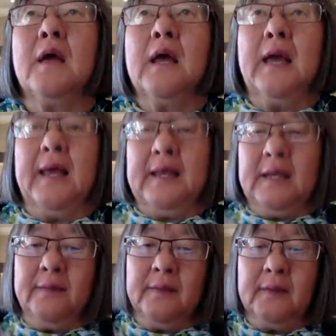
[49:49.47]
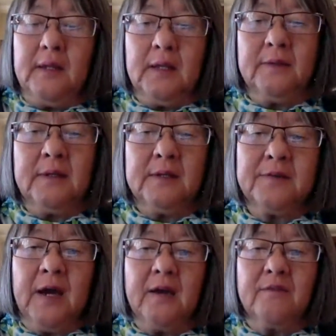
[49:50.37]
And in
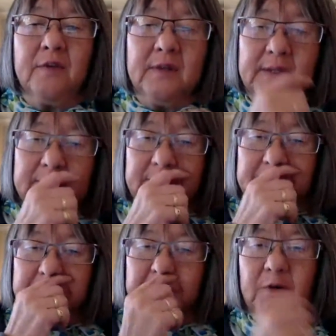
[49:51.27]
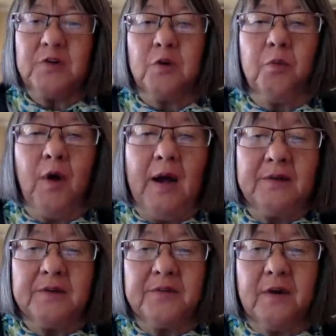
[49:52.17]
this kind of religious spiritual
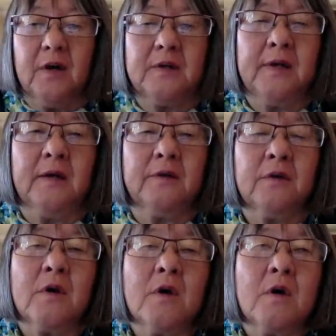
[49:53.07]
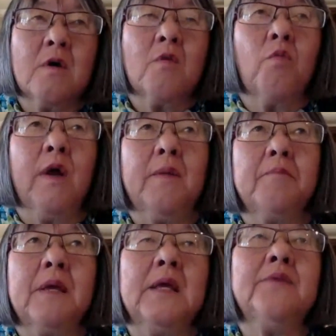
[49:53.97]
practice content, what it
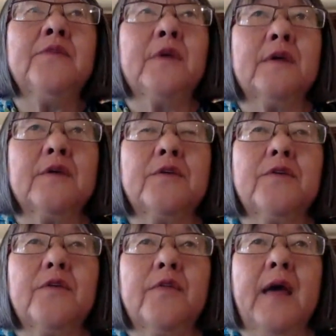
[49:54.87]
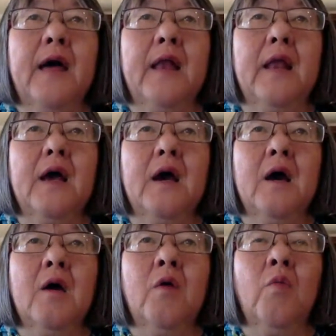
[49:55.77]
means is that
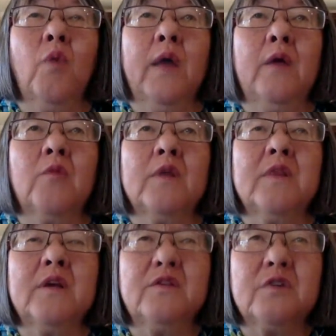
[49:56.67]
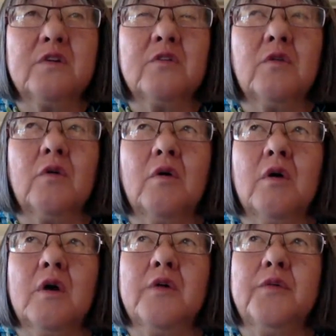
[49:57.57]
when a religion or
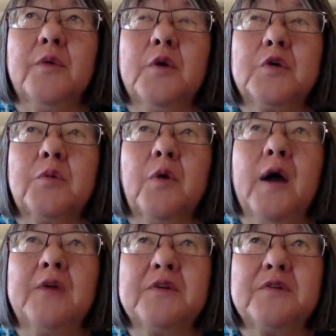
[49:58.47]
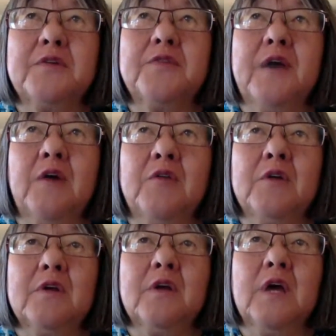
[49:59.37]
a spiritual practice is
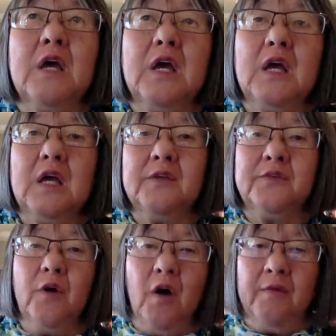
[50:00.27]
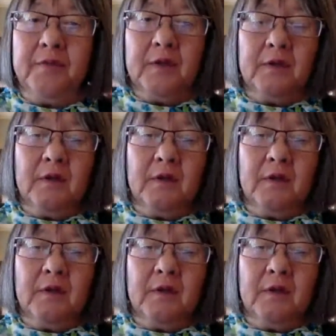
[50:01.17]
founded, it's often,